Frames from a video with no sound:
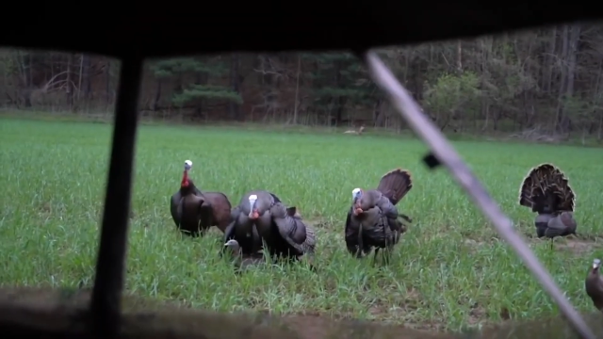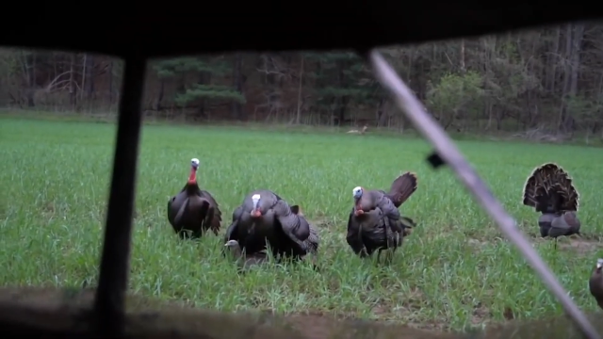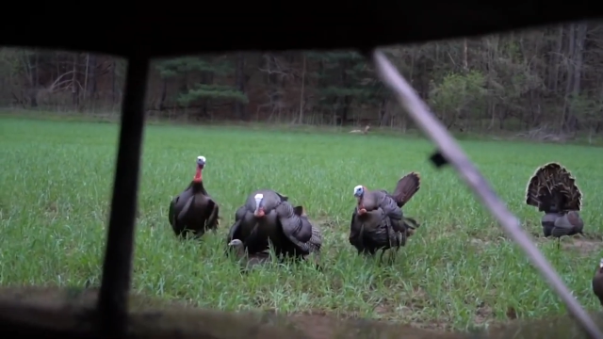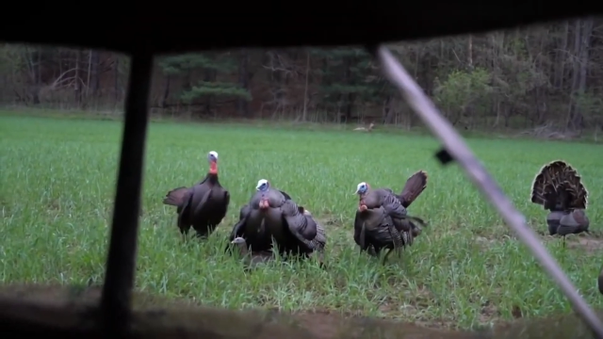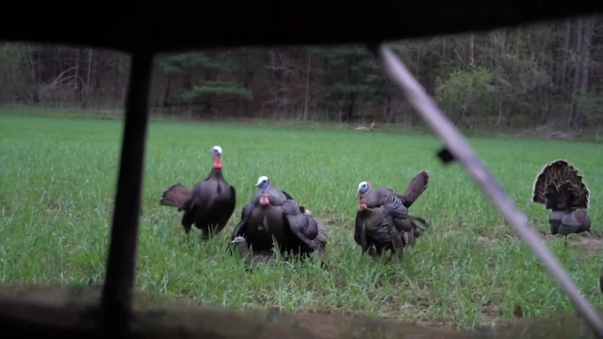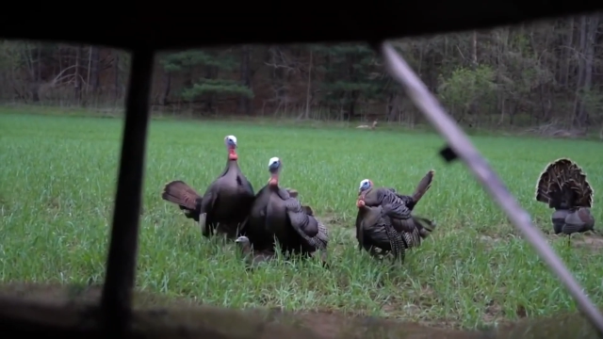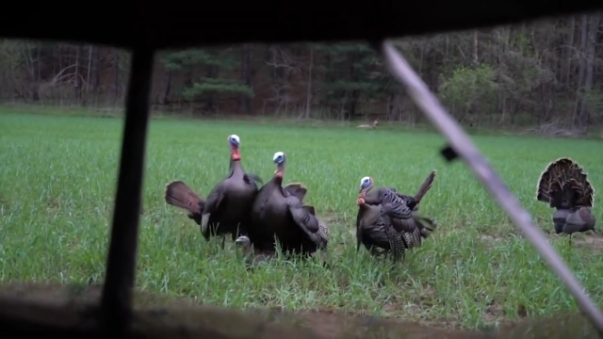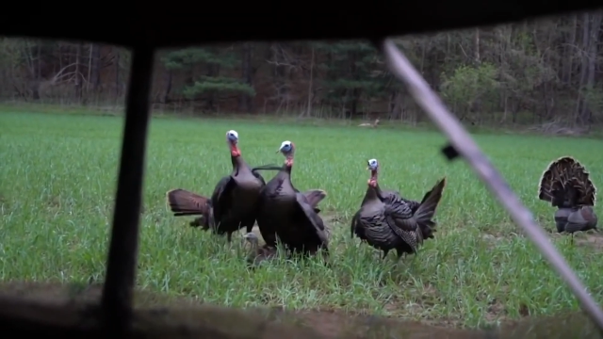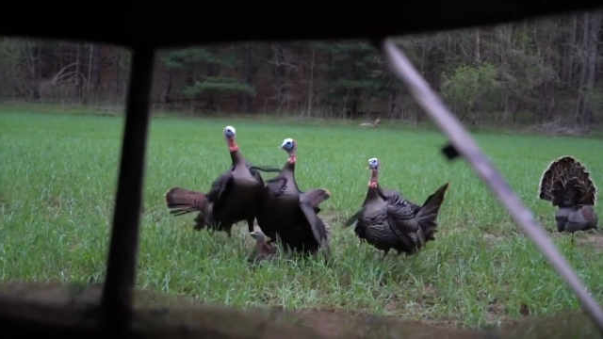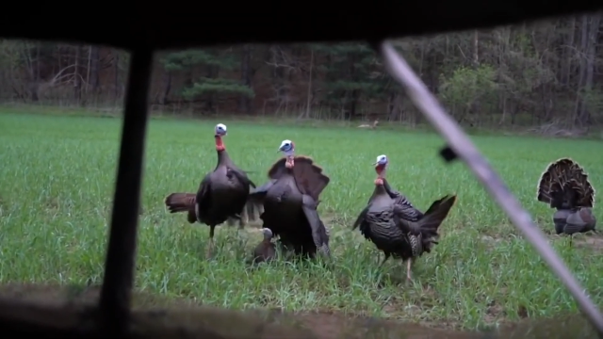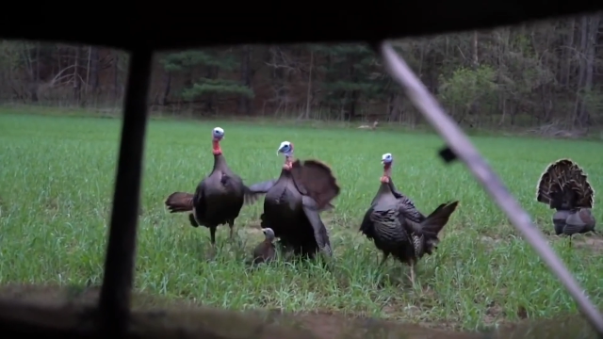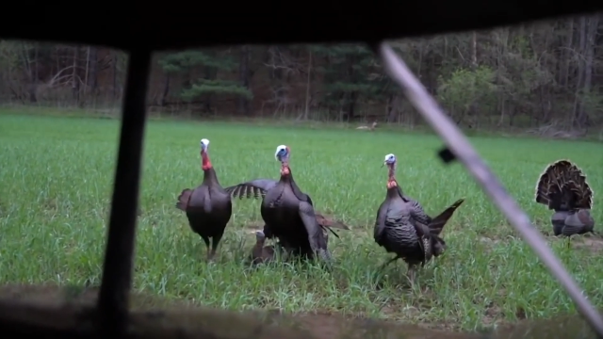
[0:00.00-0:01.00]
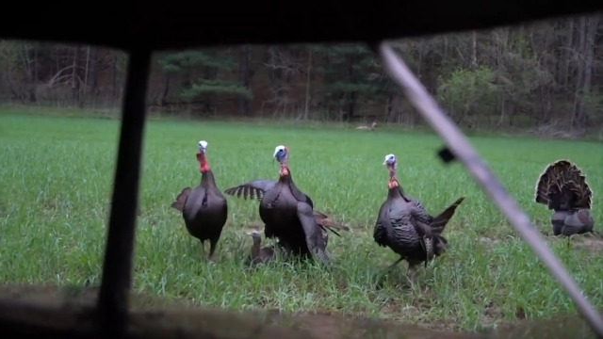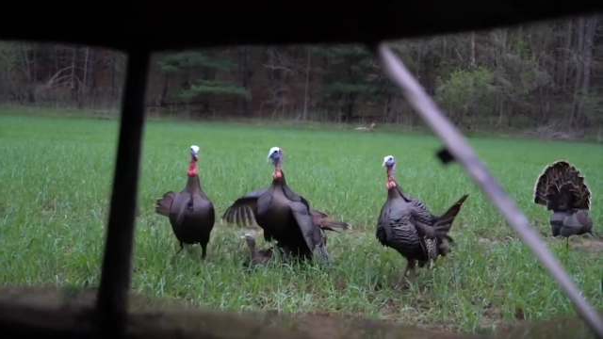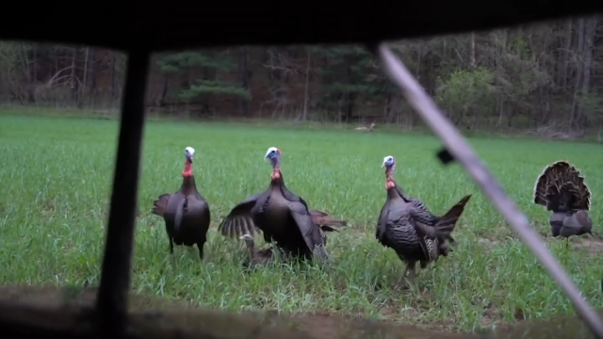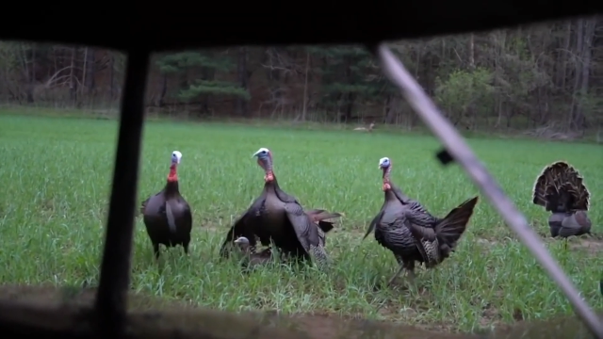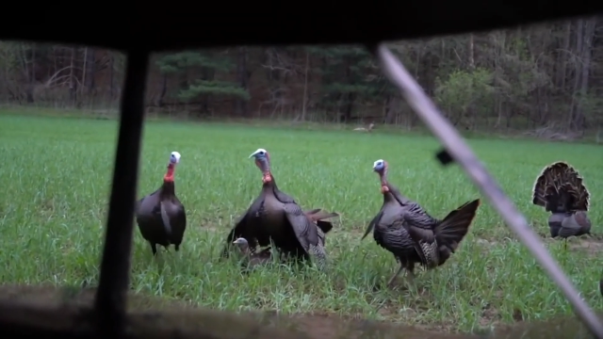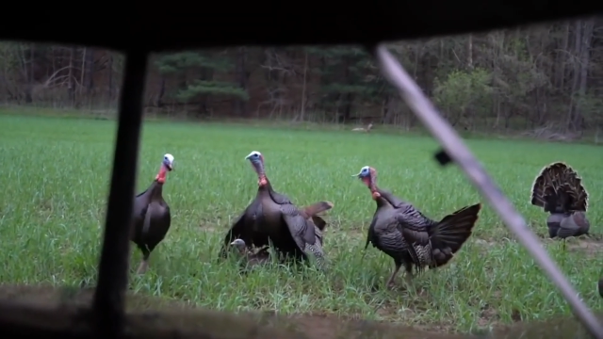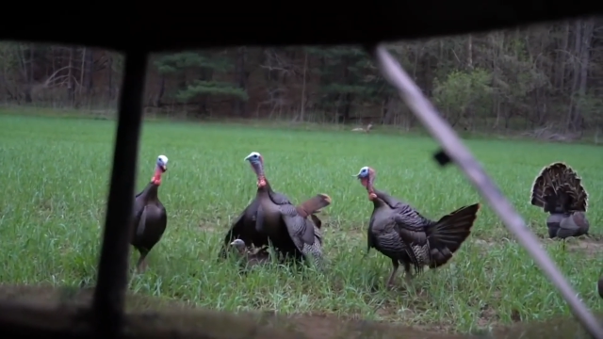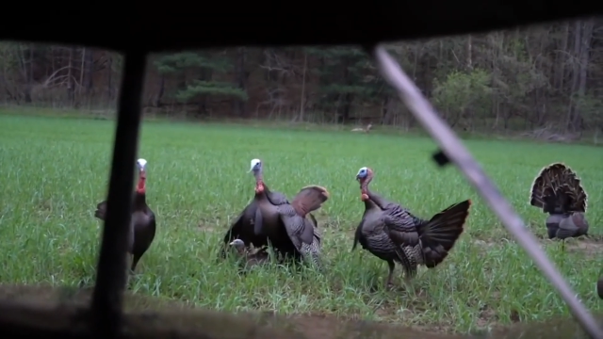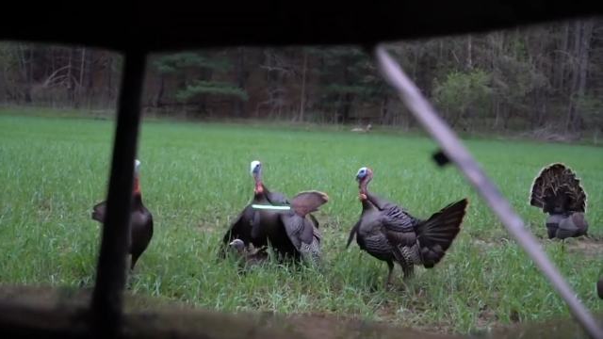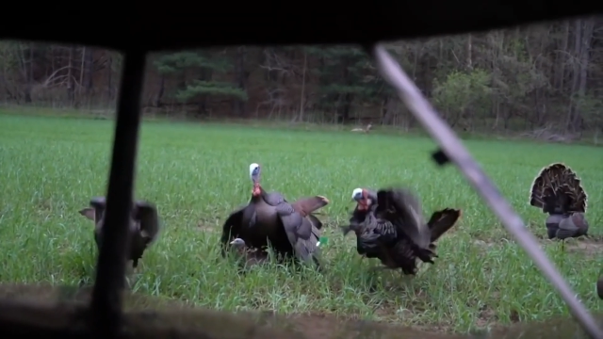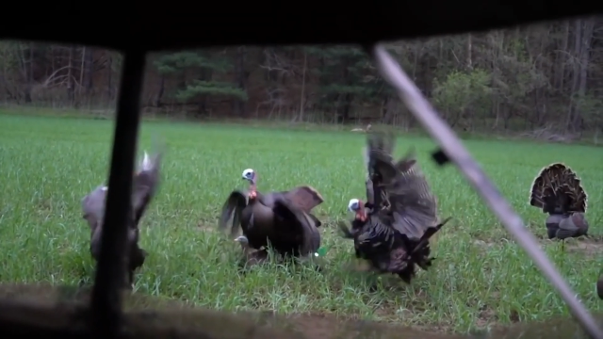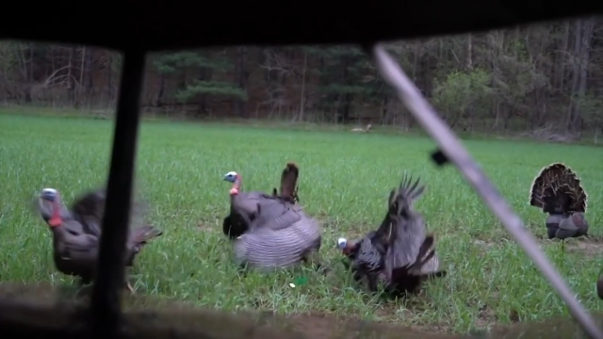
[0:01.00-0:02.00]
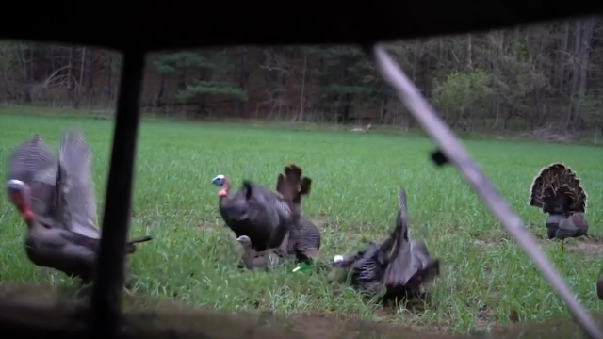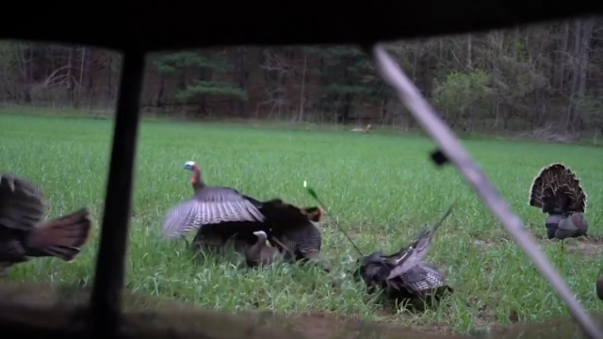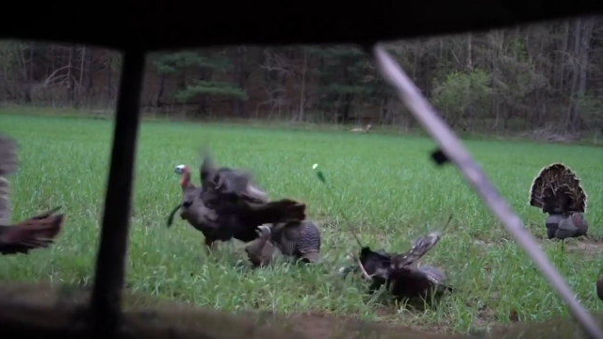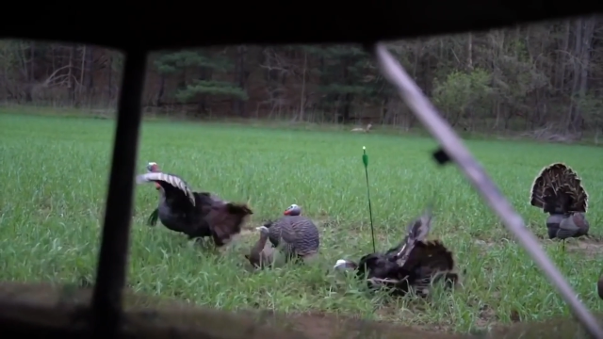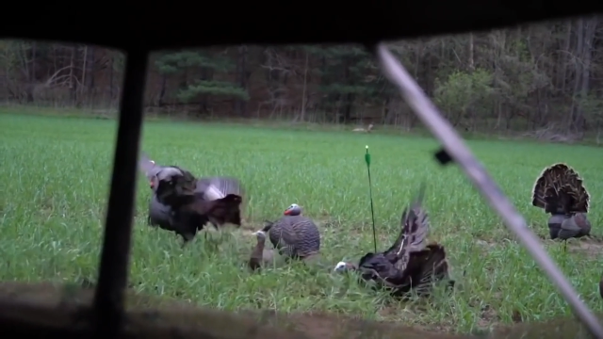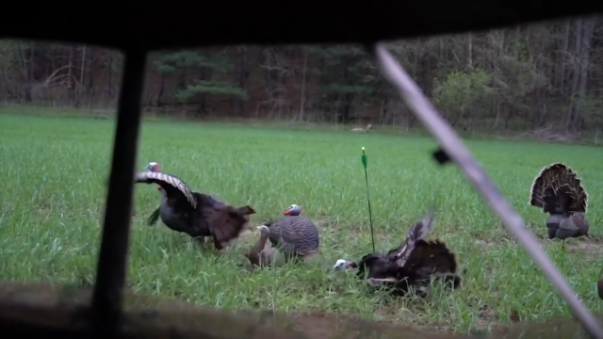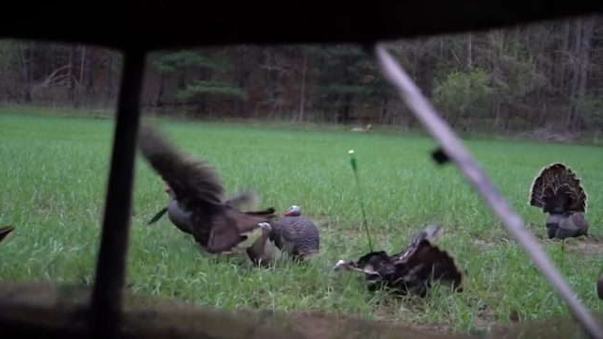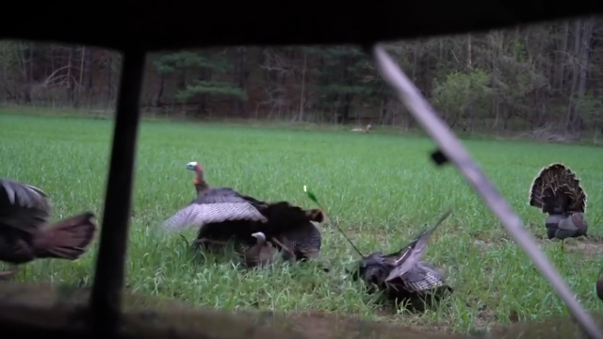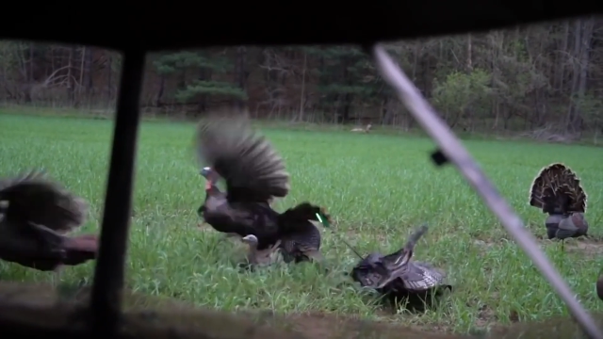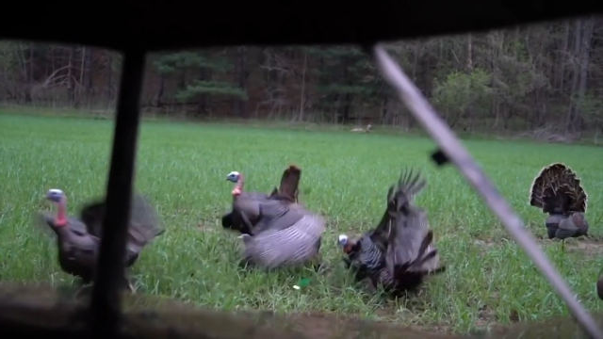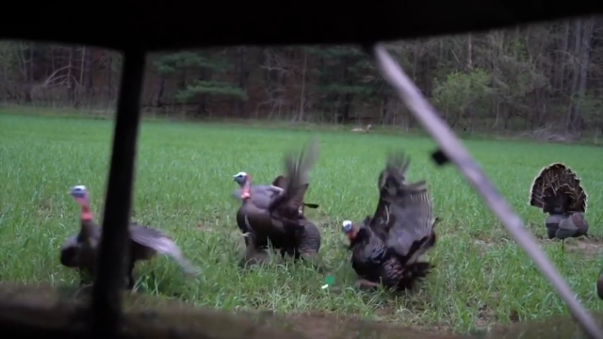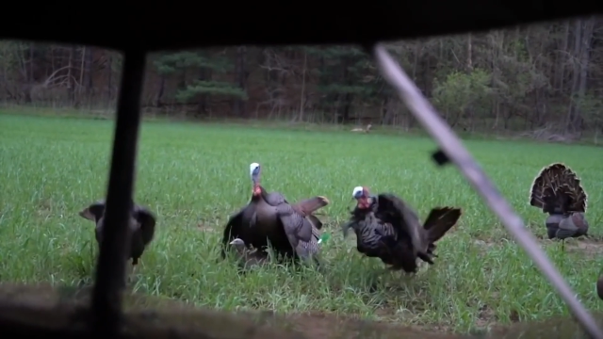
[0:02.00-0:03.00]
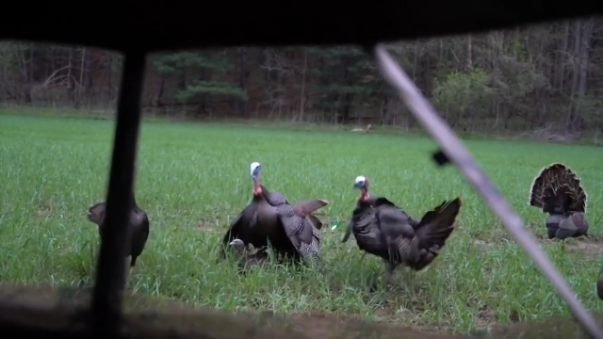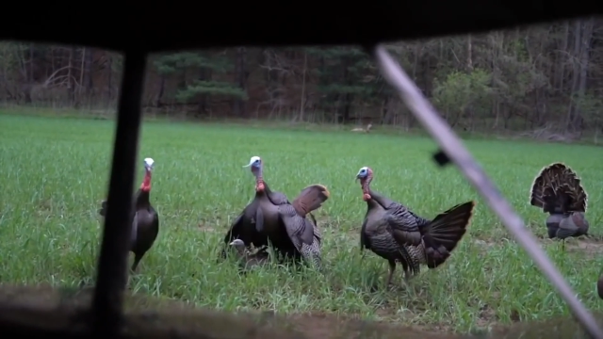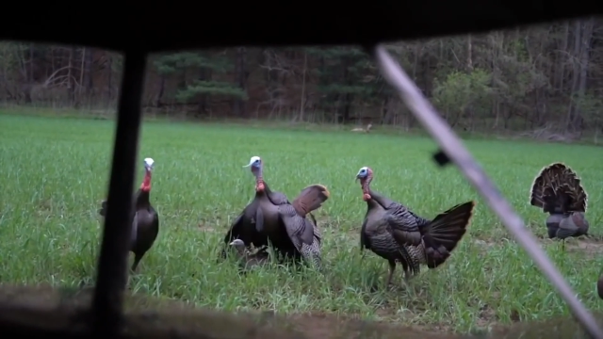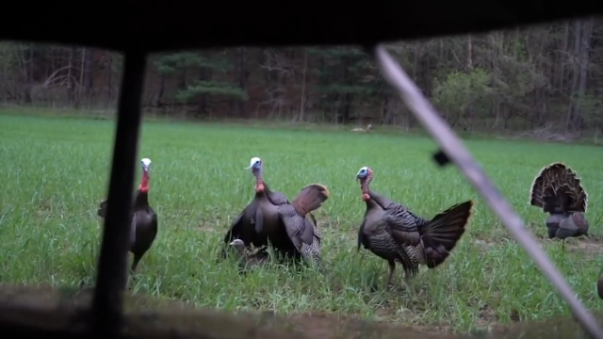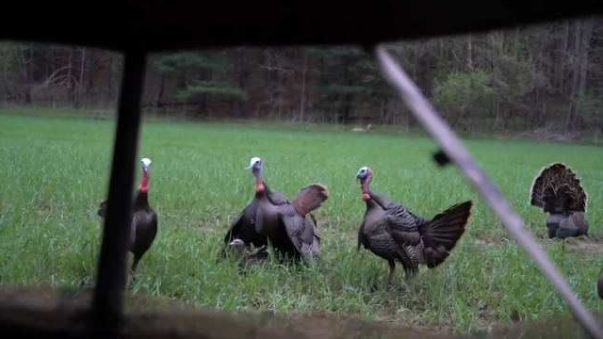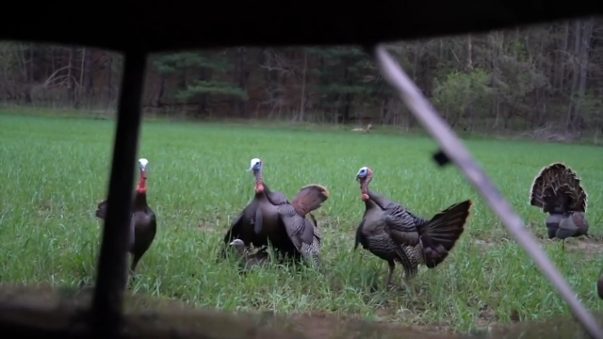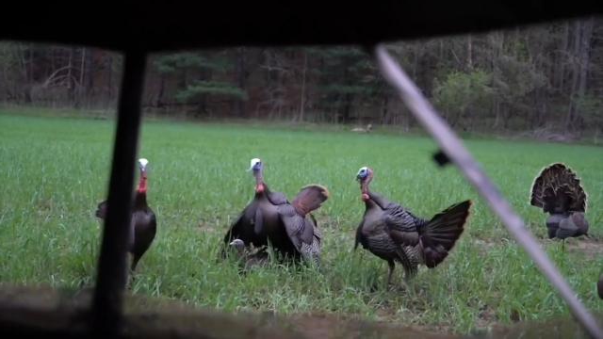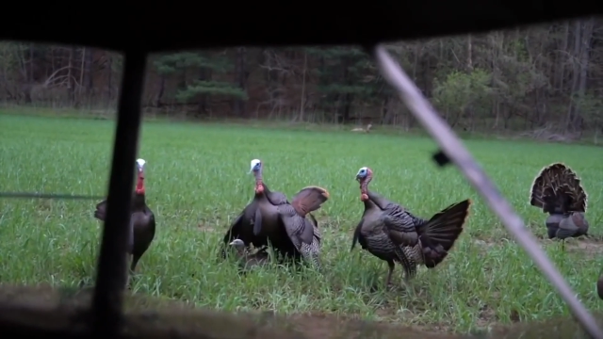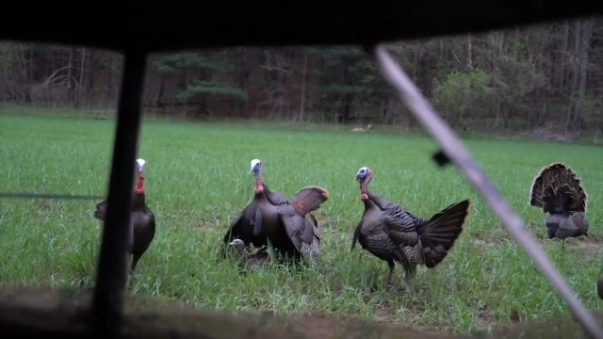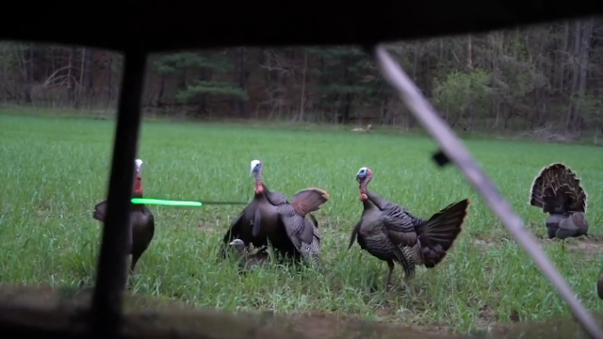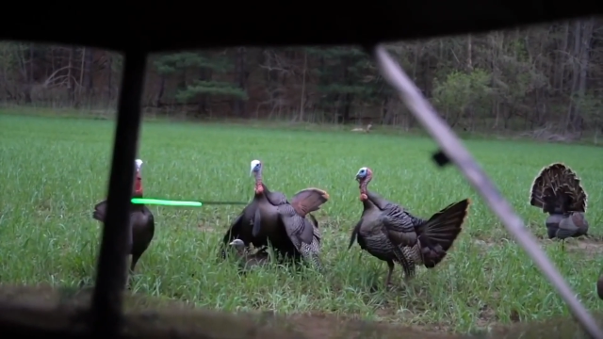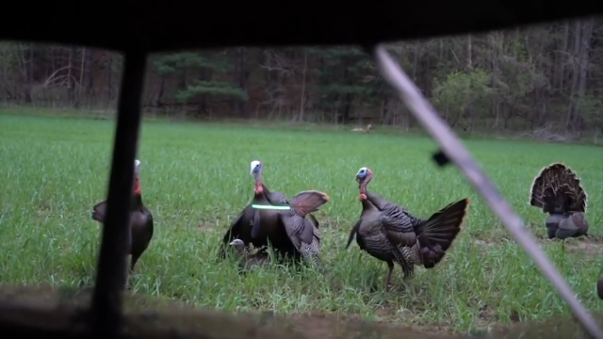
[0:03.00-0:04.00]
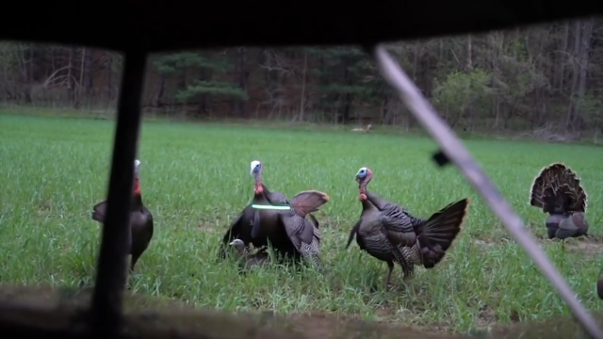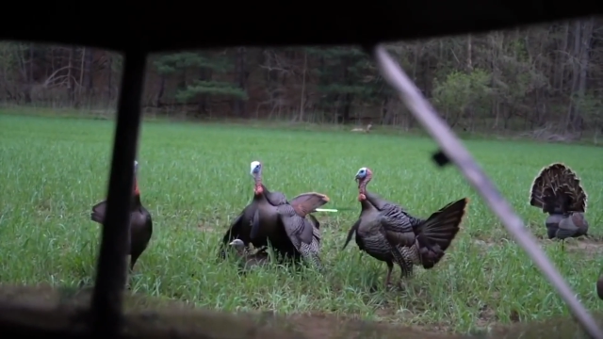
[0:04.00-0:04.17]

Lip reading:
[unreadable: no face in view]